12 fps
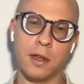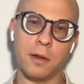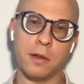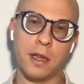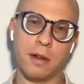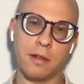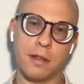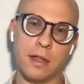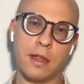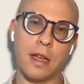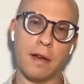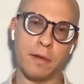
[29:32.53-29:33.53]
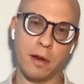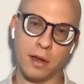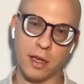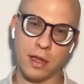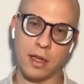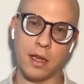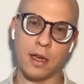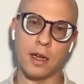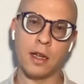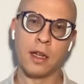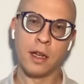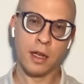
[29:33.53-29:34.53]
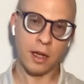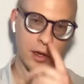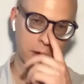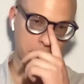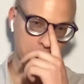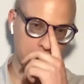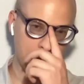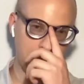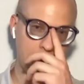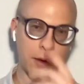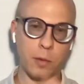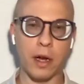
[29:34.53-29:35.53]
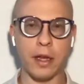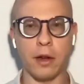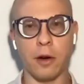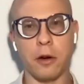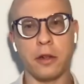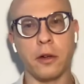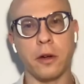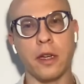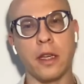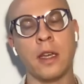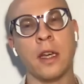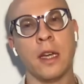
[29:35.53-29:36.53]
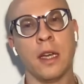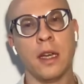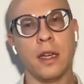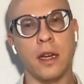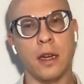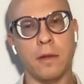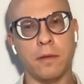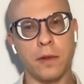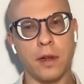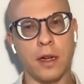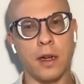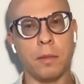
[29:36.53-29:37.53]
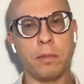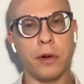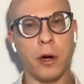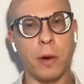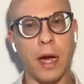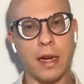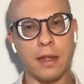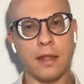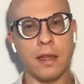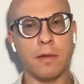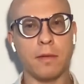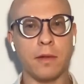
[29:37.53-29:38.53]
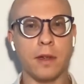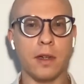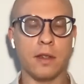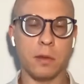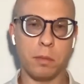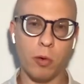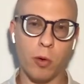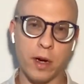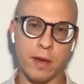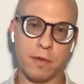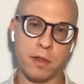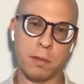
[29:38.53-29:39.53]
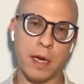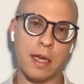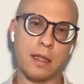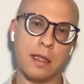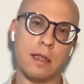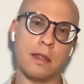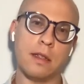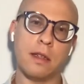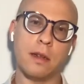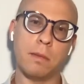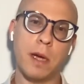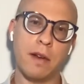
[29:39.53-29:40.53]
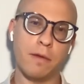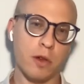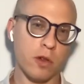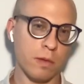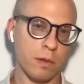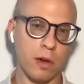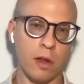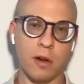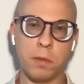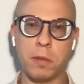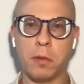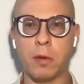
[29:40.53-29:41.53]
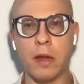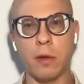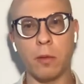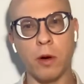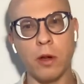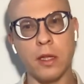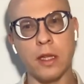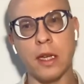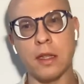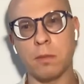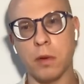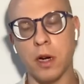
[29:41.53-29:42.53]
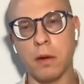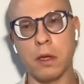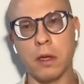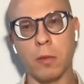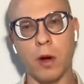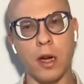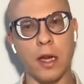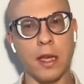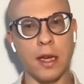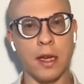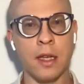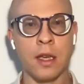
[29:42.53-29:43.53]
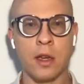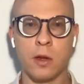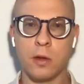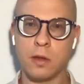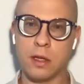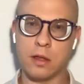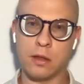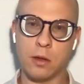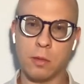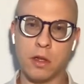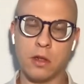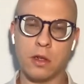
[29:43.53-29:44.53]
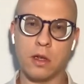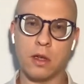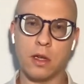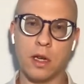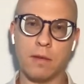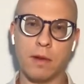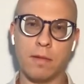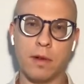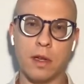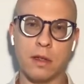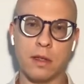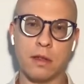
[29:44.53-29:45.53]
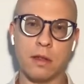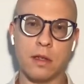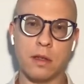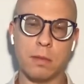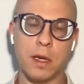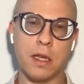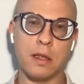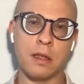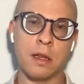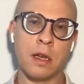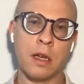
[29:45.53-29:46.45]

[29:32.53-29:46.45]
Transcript: no, there's definitely the local regulatory kind of proactive, supportive space is beneficial for a lot of people around the world, and that's probably why, yeah, you're seeing so much kind of influx into this space.